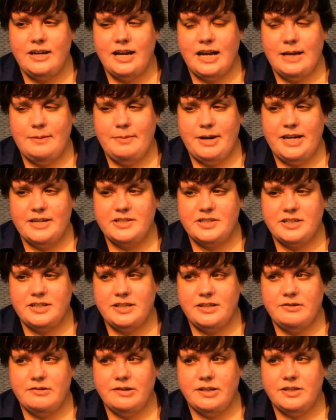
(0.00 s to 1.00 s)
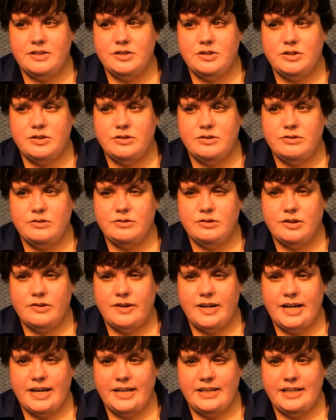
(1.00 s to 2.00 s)
I'm actually going to go
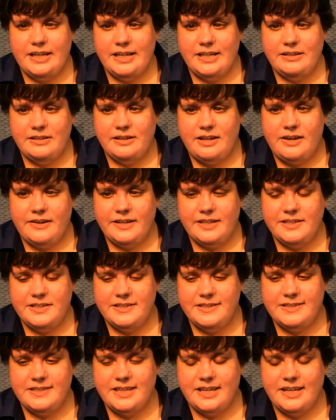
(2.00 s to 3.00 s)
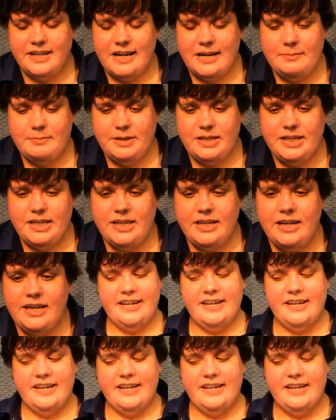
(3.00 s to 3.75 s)
ahead and log into CNIB.